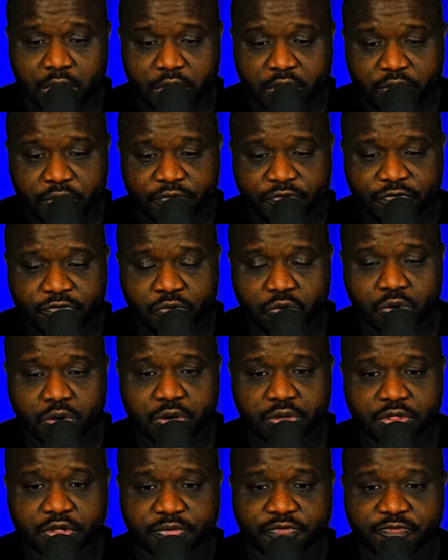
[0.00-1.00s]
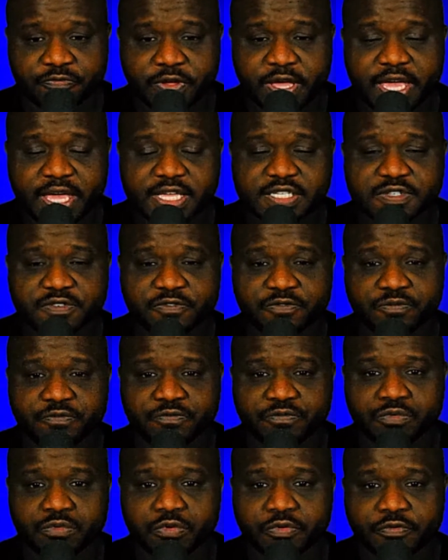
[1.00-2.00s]
for the Phase
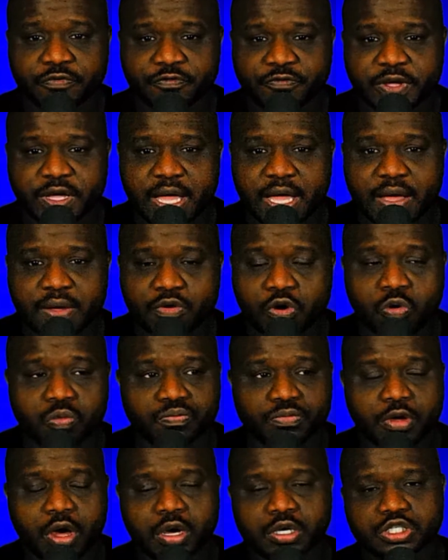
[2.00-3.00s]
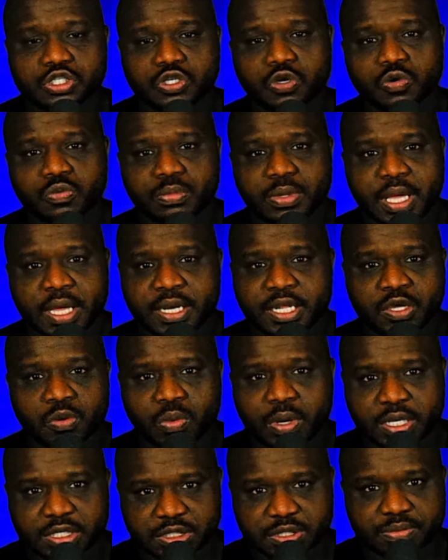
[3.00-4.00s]
5. Oh, also I didn't
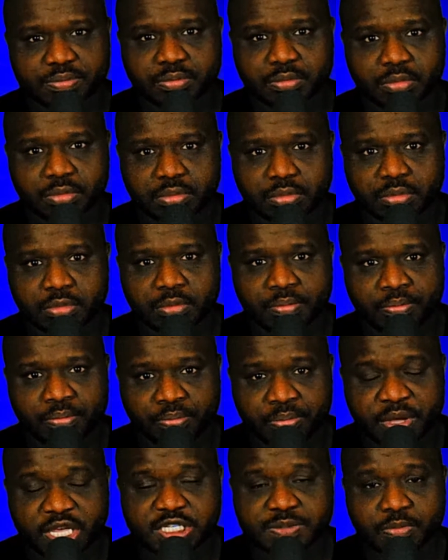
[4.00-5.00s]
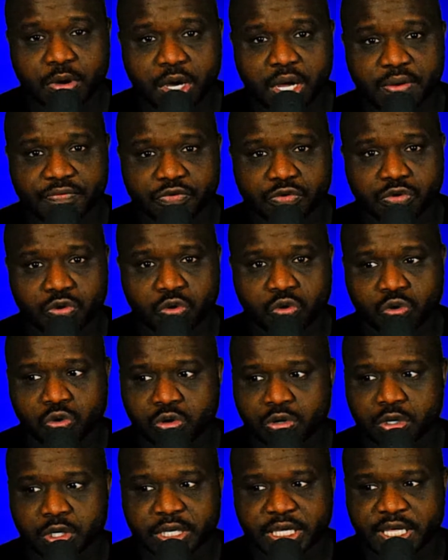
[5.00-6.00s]
watch Miss Marvel
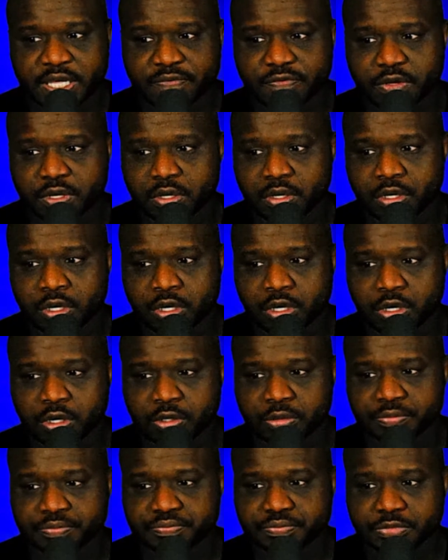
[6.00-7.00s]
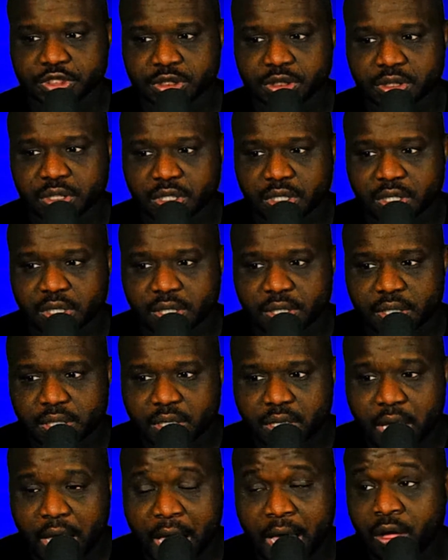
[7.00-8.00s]
or even
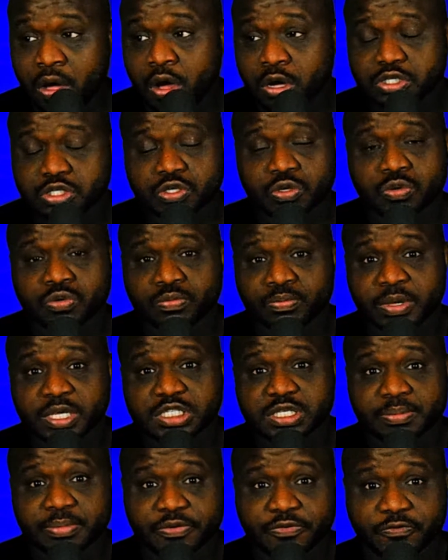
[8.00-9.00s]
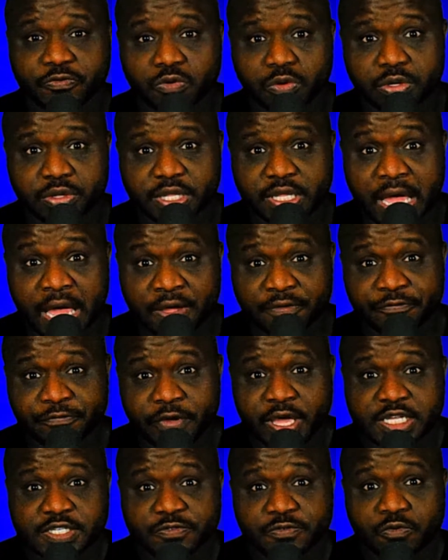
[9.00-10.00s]
I also mentioned before that I
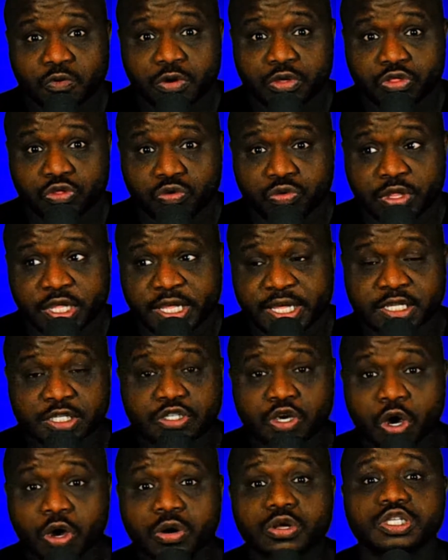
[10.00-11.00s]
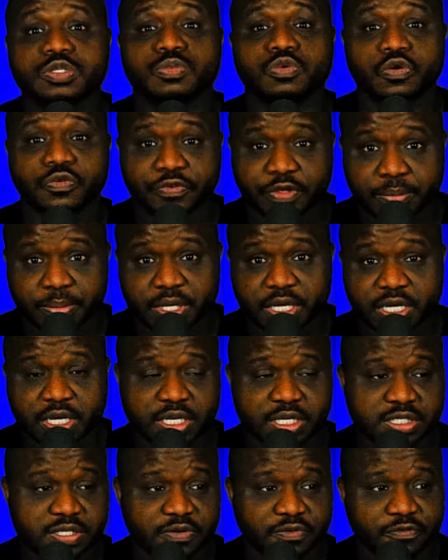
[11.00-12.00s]
fast forward through the Eternals movie
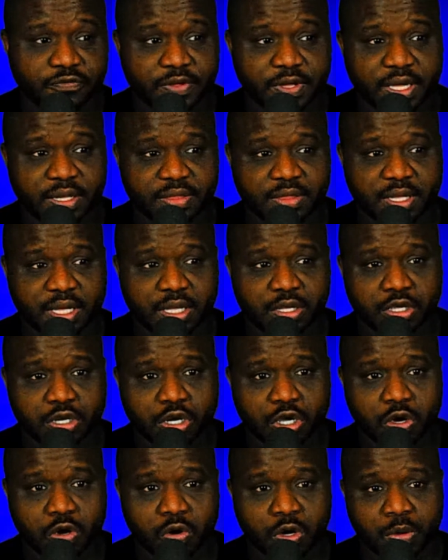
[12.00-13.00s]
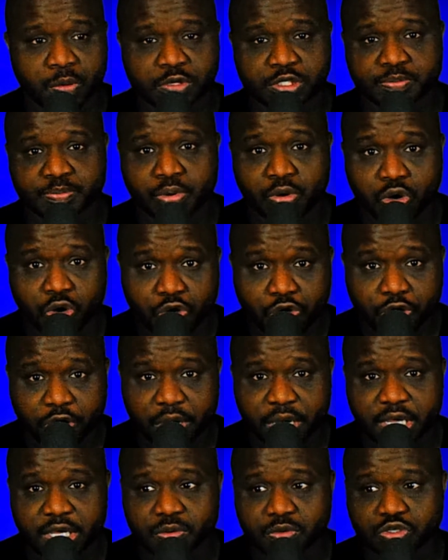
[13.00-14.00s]
because of the fact that, it was
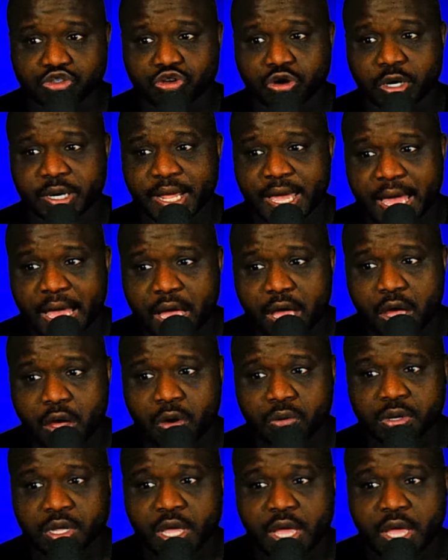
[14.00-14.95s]
boring, it was drawn out.